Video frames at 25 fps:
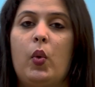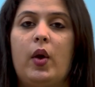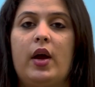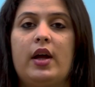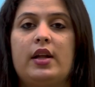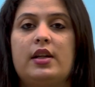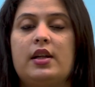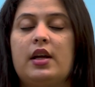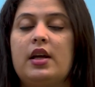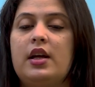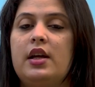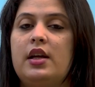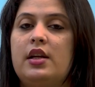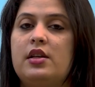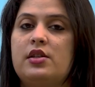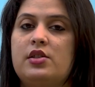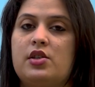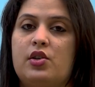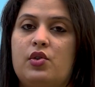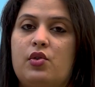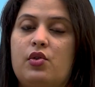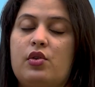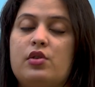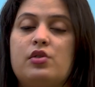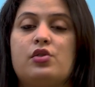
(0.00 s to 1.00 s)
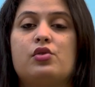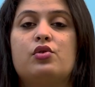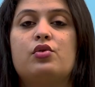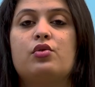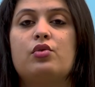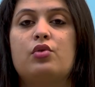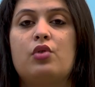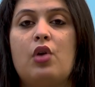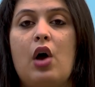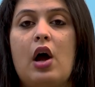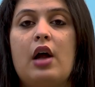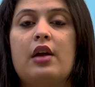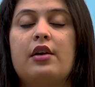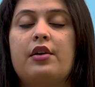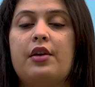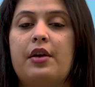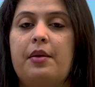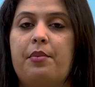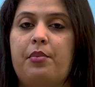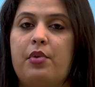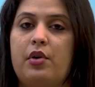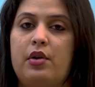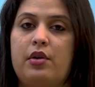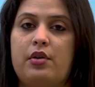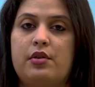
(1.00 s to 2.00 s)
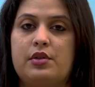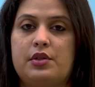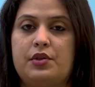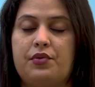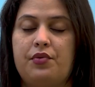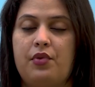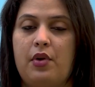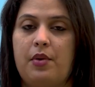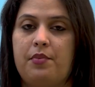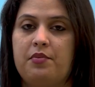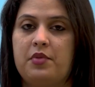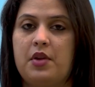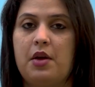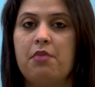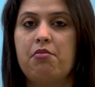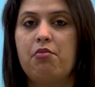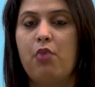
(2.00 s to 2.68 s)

where the internodes do not reproduce from the